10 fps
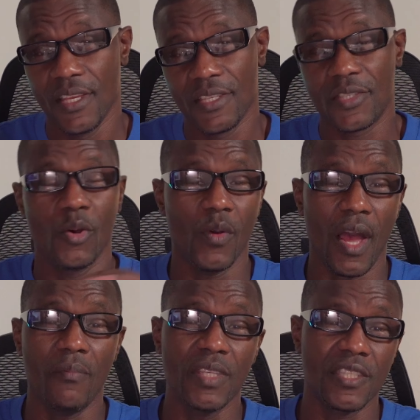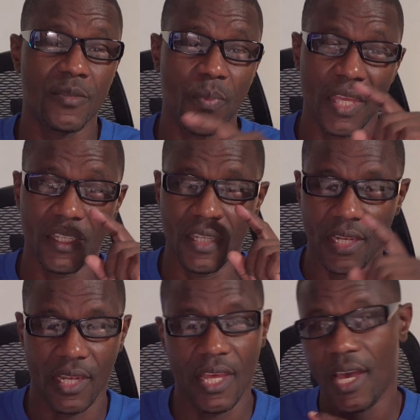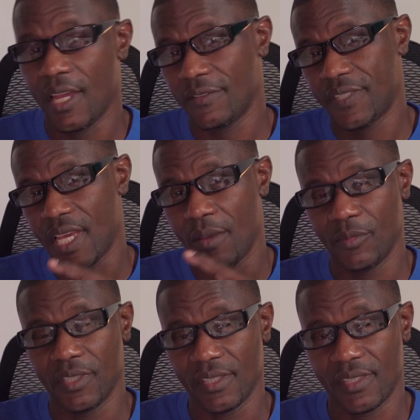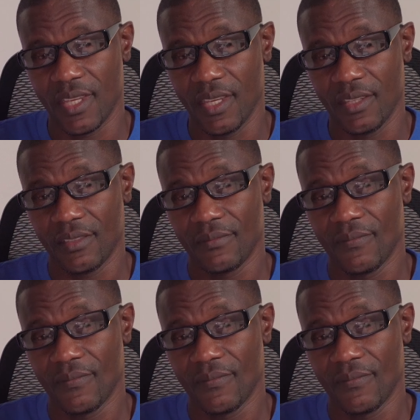So I've been spending a lot of time with this thing